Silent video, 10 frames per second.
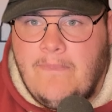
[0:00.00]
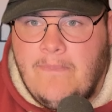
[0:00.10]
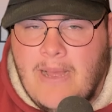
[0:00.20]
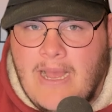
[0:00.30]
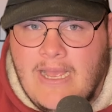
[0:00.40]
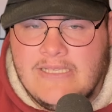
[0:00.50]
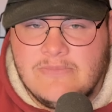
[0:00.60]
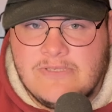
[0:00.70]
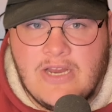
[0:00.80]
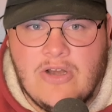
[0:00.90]
behind
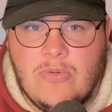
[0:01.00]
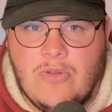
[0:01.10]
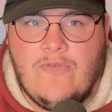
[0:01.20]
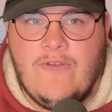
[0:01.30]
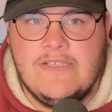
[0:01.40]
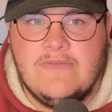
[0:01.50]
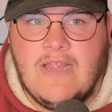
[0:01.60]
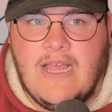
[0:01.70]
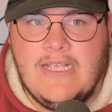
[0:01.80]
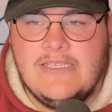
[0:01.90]
some terrible offensive
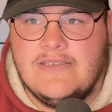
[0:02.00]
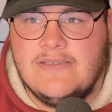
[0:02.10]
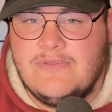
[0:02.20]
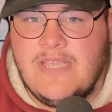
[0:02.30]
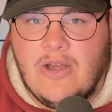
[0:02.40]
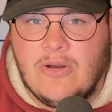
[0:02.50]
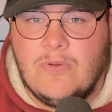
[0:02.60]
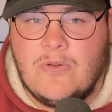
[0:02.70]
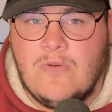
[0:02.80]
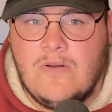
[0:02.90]
lines, some
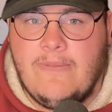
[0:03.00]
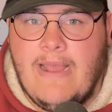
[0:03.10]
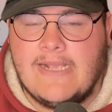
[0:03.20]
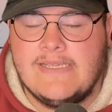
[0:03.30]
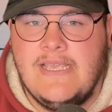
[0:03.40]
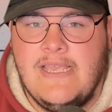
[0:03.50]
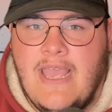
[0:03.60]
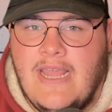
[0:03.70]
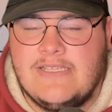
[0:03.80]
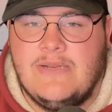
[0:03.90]
terrible quarterbacks,
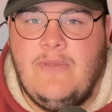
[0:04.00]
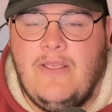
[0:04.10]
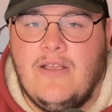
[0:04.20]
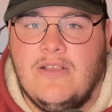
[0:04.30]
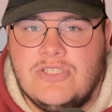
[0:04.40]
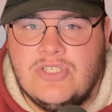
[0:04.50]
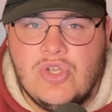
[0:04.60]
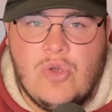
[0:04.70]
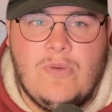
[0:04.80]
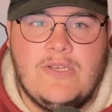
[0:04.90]
and it's going to be
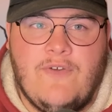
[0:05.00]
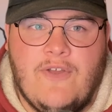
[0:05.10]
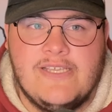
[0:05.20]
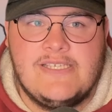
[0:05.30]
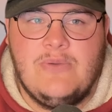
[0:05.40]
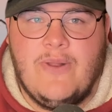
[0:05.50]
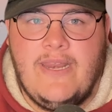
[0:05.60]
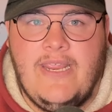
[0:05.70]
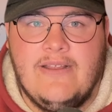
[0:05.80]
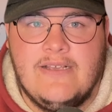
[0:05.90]
so much fun to see what
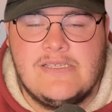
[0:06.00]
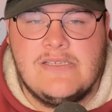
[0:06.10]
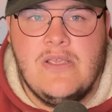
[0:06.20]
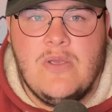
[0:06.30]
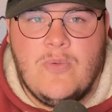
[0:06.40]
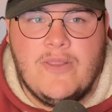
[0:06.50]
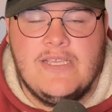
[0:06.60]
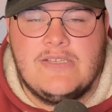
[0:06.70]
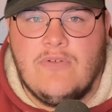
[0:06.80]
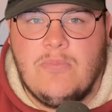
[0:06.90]
he does with
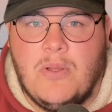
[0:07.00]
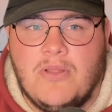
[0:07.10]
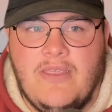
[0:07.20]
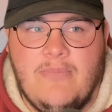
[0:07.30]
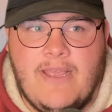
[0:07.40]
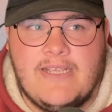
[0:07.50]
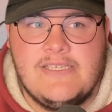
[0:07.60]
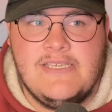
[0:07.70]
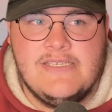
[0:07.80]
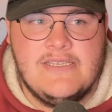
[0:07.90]
this football team
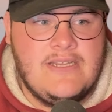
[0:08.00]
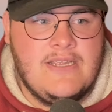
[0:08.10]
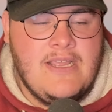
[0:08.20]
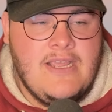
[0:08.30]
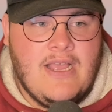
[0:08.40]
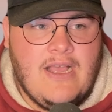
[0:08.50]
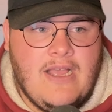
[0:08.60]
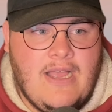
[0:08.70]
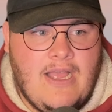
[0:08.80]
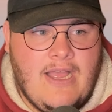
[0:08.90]
next season.
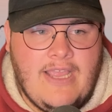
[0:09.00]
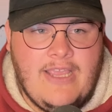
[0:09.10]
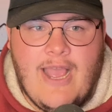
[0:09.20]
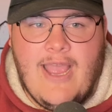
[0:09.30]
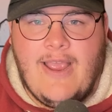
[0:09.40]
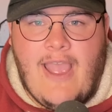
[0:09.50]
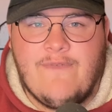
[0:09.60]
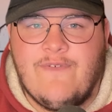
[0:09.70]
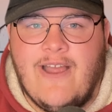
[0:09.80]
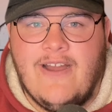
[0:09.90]
I
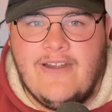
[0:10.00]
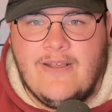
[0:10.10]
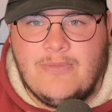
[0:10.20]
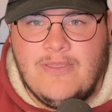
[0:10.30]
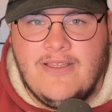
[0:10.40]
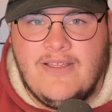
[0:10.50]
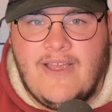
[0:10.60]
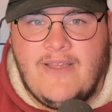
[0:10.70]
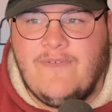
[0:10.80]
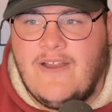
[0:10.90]
fired up
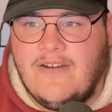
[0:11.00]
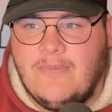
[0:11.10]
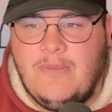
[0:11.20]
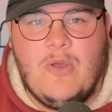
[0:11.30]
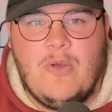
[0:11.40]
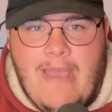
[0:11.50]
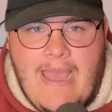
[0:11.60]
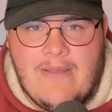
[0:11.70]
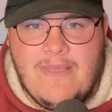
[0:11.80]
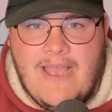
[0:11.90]
the old
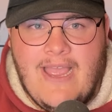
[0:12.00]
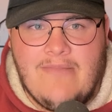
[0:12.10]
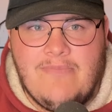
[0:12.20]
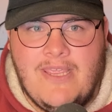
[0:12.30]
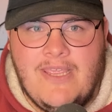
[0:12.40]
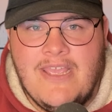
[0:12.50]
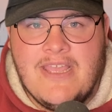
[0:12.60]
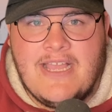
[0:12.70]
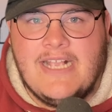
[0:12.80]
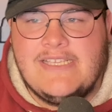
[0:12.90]
Madden behind me,
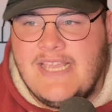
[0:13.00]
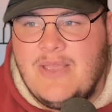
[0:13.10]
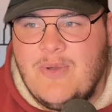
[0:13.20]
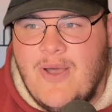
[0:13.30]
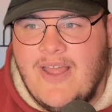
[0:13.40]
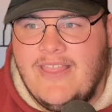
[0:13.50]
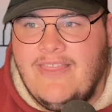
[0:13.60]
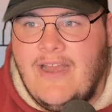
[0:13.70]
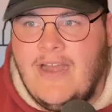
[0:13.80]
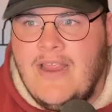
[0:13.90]
got Saquon in
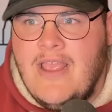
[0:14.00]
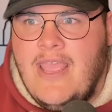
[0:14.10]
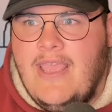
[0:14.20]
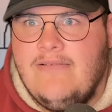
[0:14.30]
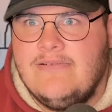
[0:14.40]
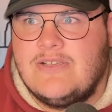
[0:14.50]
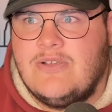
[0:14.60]
there. It was